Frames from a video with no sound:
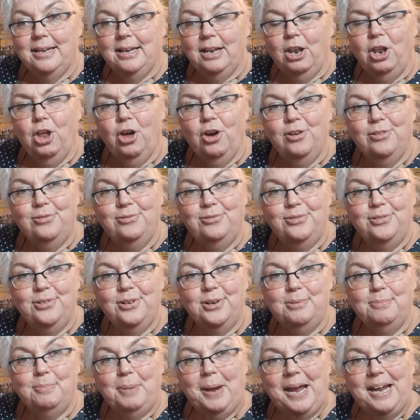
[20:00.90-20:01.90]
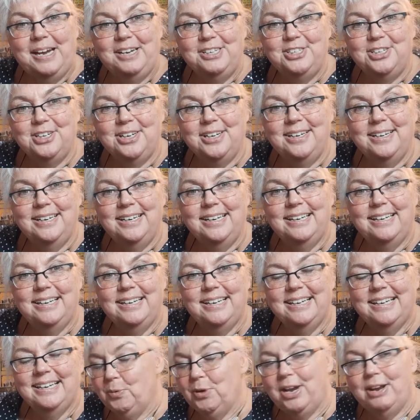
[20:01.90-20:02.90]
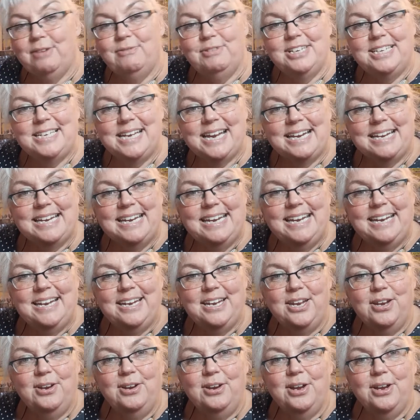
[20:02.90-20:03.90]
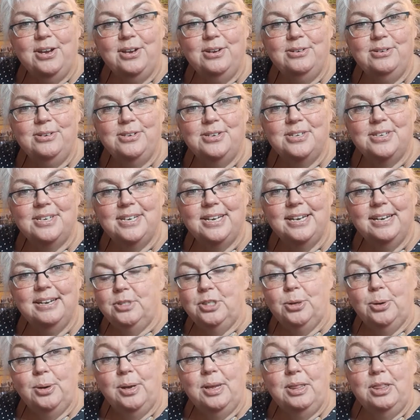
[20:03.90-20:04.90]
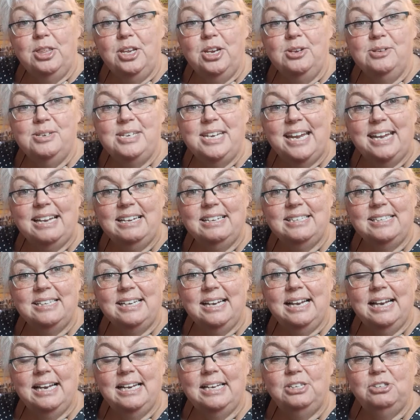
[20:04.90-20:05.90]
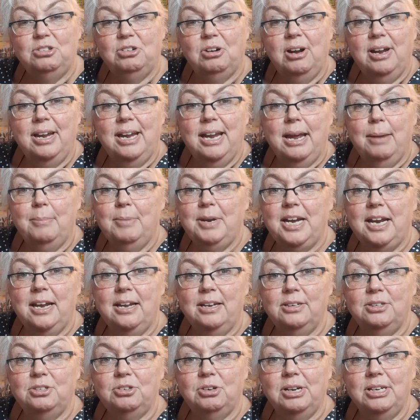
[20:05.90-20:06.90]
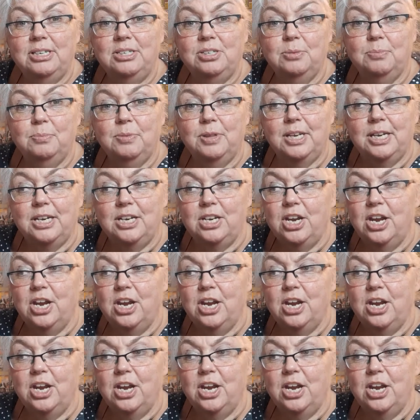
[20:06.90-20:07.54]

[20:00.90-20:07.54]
love and passion. Whatever technique you use, do it enthusiastically. Try something